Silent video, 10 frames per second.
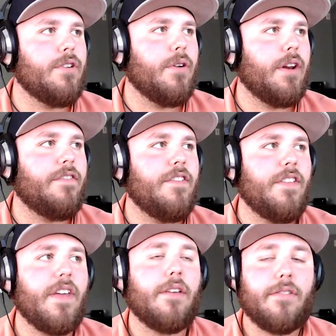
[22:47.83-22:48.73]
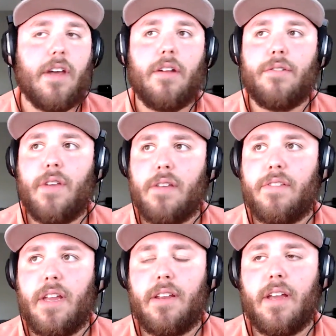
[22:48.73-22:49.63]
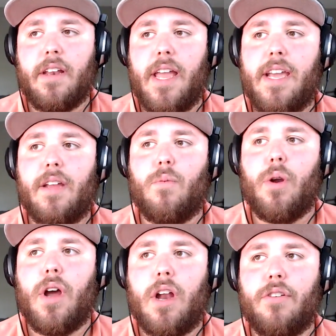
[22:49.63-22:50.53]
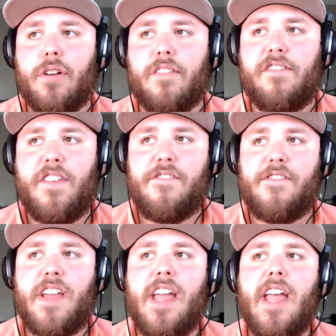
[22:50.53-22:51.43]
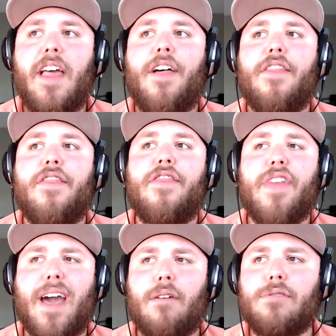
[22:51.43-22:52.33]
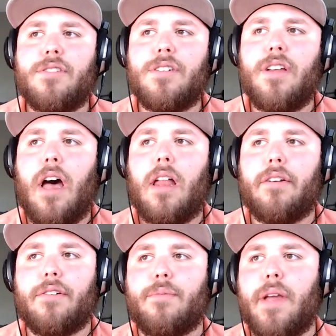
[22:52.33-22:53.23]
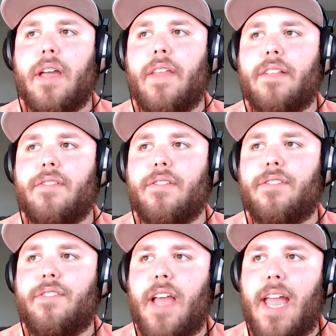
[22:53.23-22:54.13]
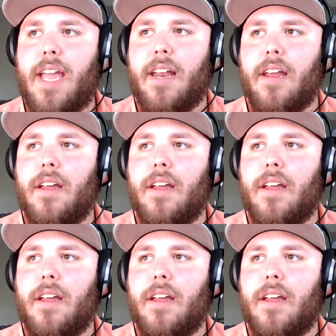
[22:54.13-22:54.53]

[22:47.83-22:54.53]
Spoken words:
donated $50,000. Yes, they did. Naked 100, $50,000, man. That's insane.